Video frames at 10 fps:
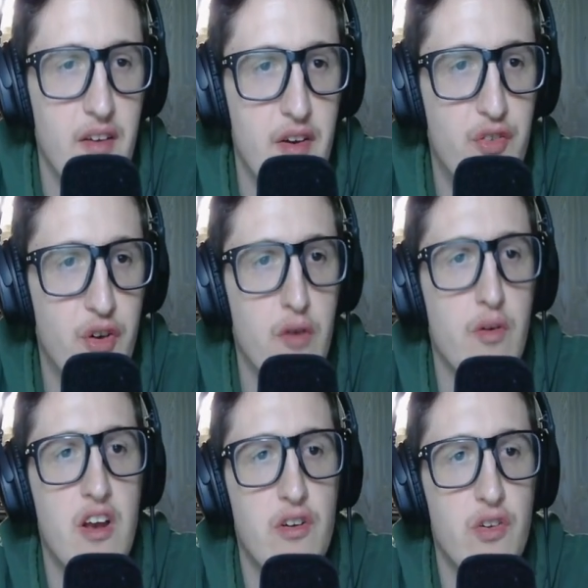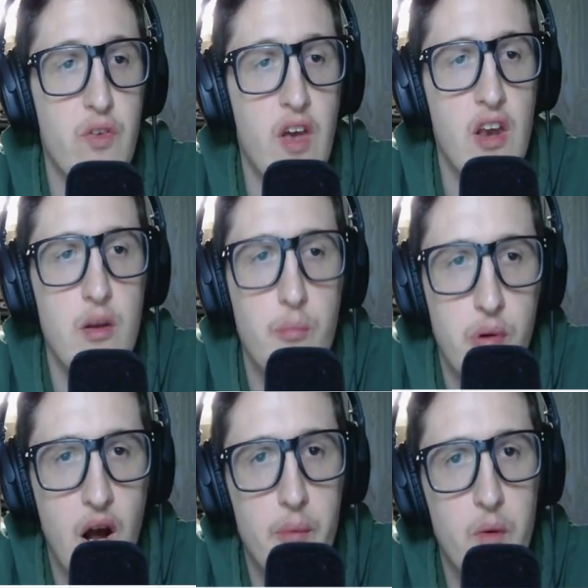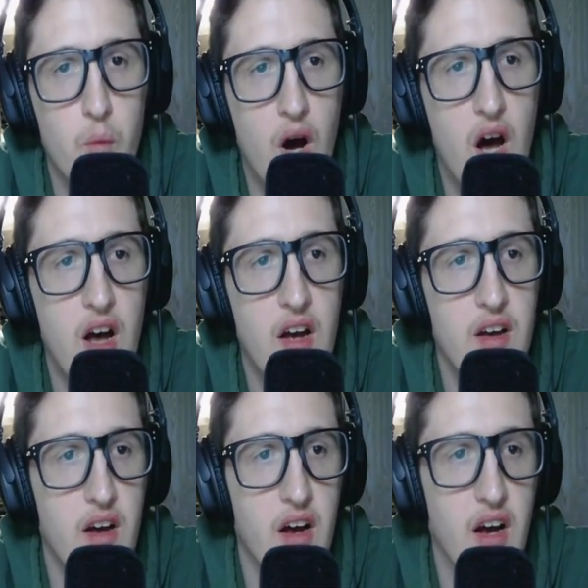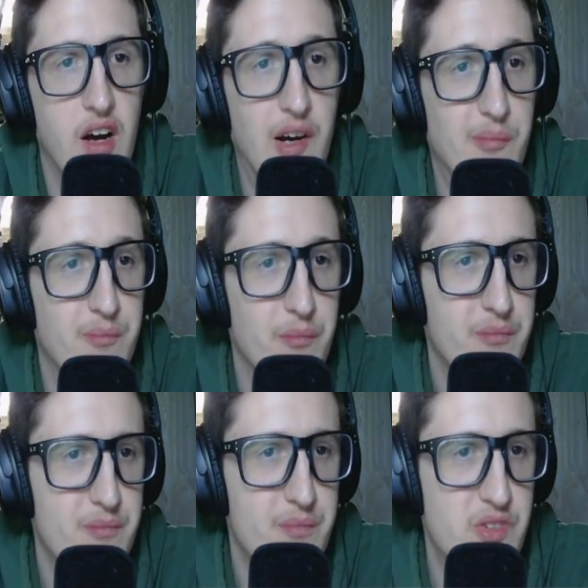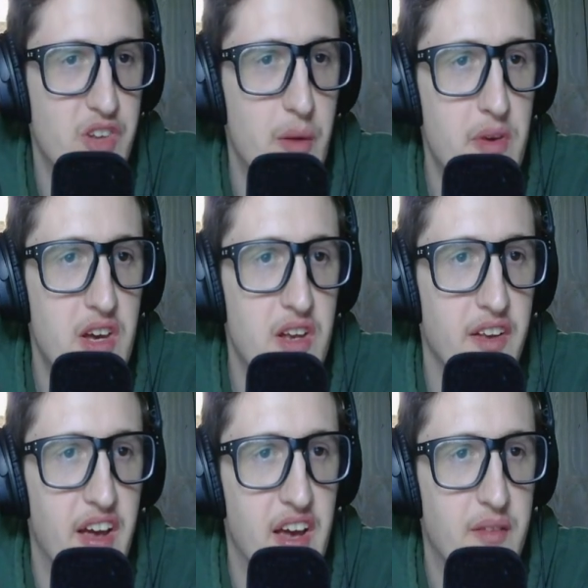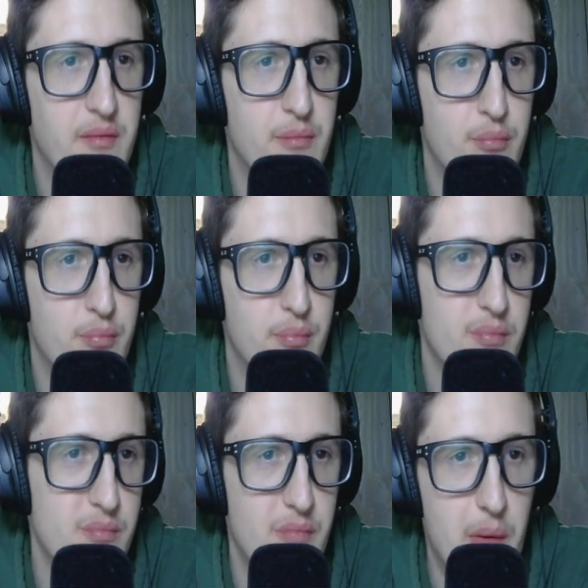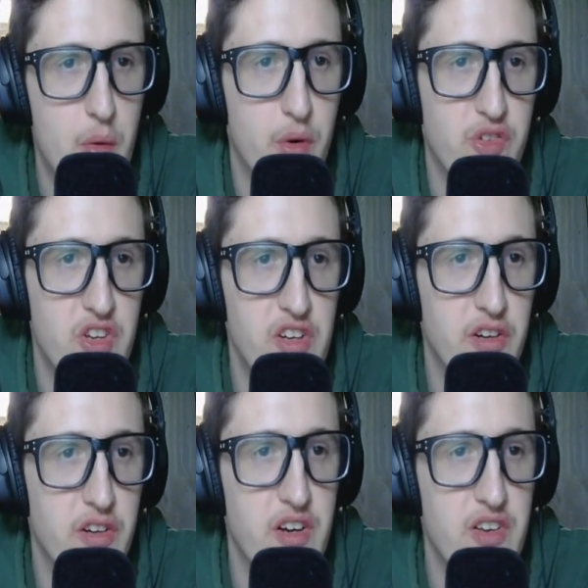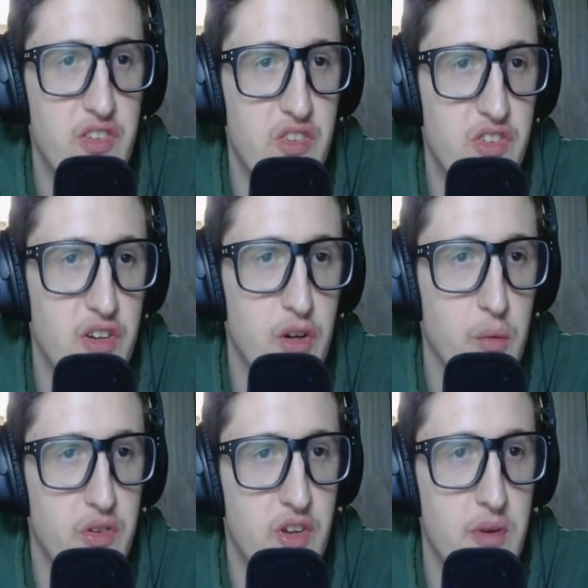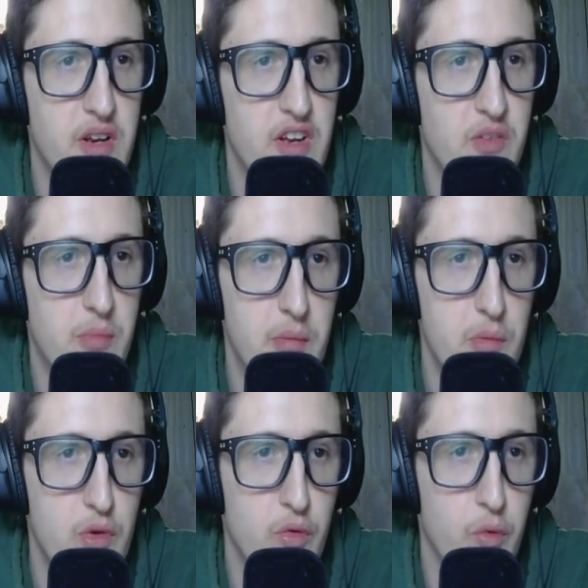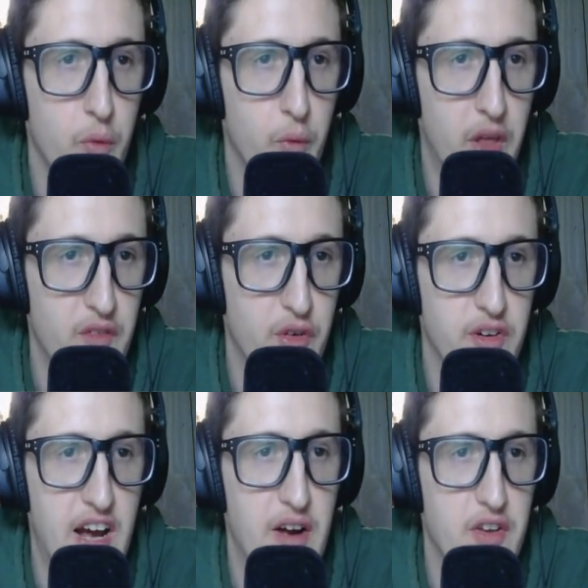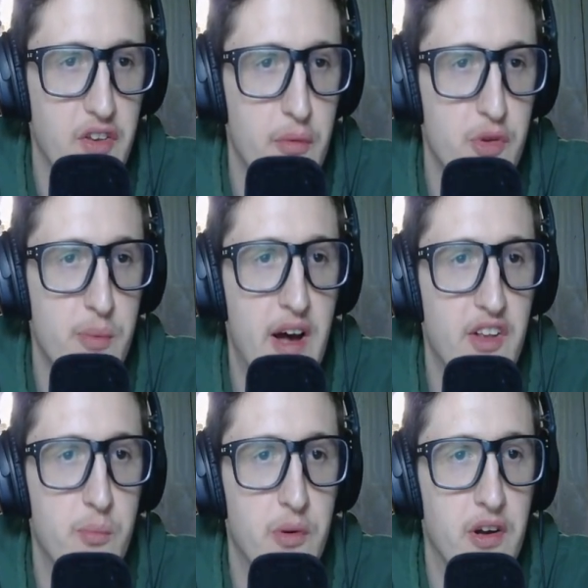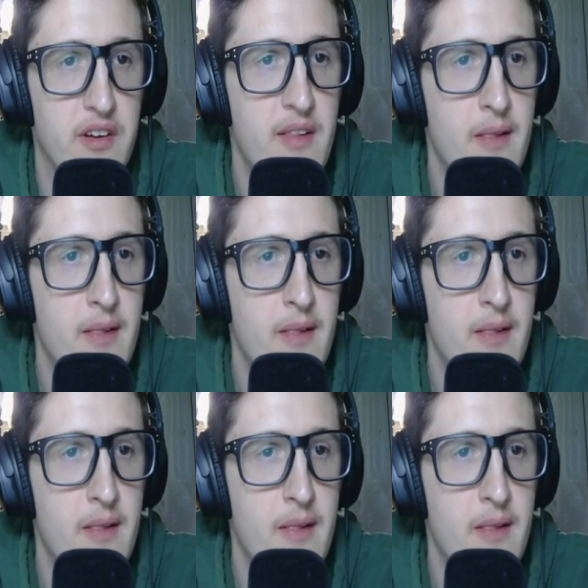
if you're a Rangers fan, you probably want Semien, like, maybe where Seager is, and Seager where Semien is. Maybe move Langford down a couple spots. But